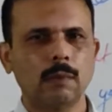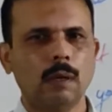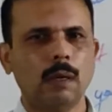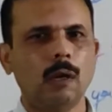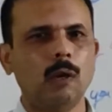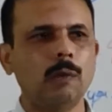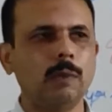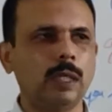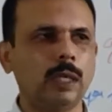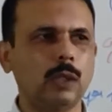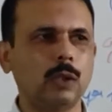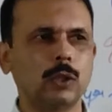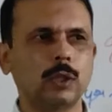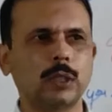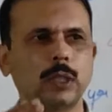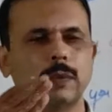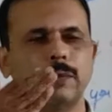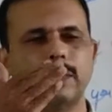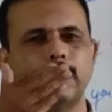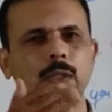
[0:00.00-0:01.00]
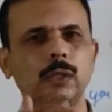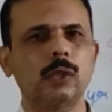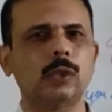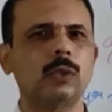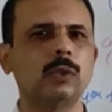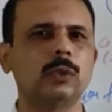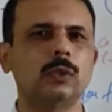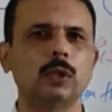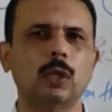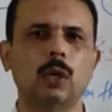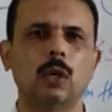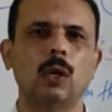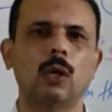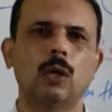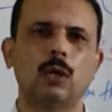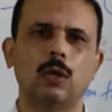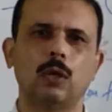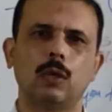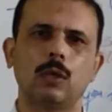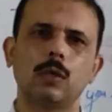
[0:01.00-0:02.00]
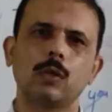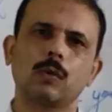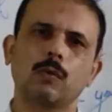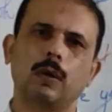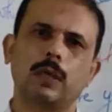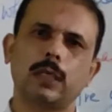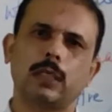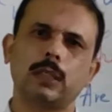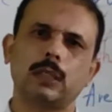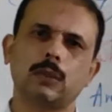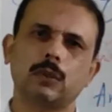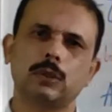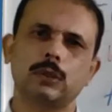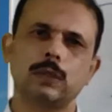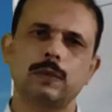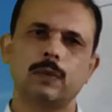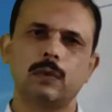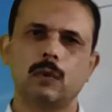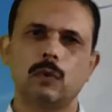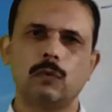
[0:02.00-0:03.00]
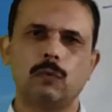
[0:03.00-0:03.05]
How many question words you know? What are the question?